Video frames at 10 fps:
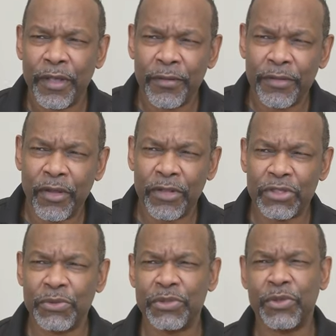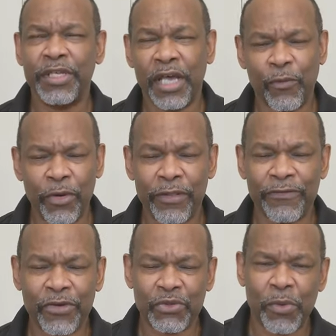no, this was, yeah, one of the
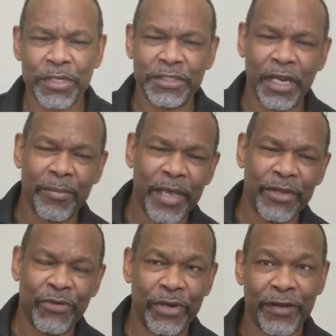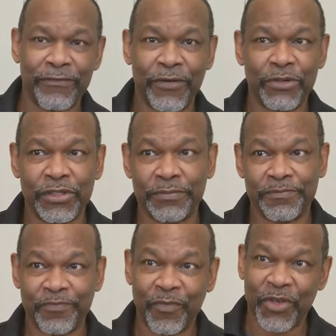first wines that I made during that first
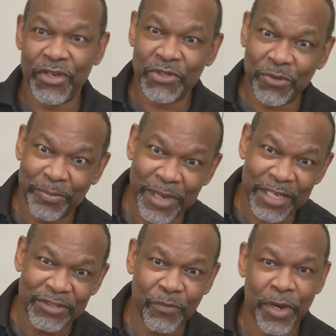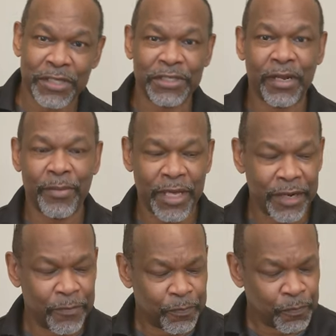initial batch of wines that I
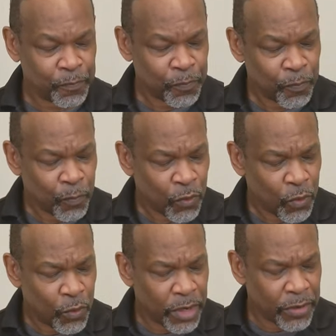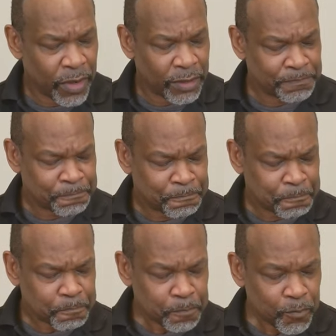made where um,
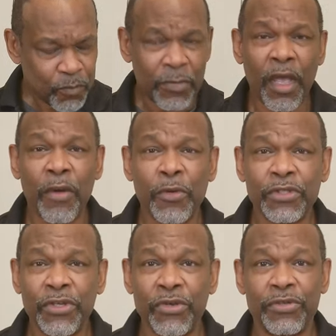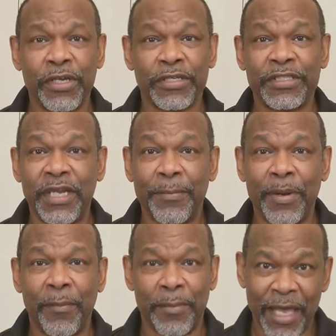I wasn't using a step
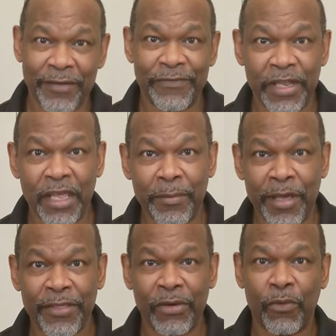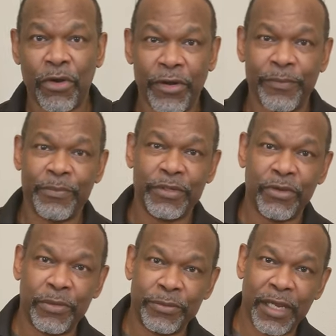back feeding method where you
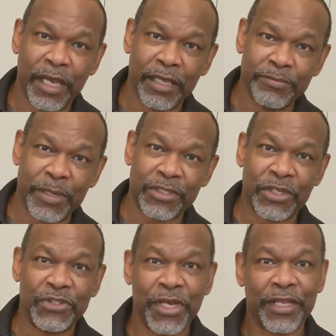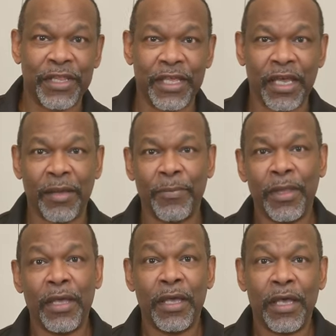would uh, basically check the uh,
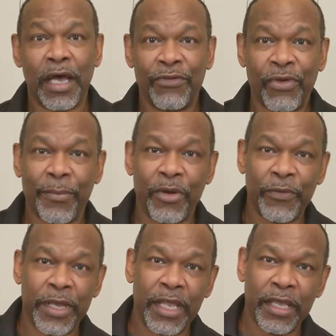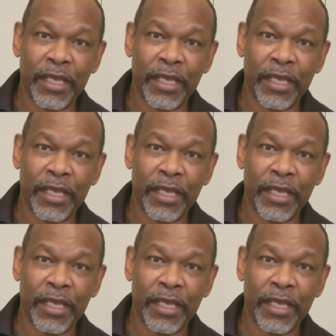hydrometer reading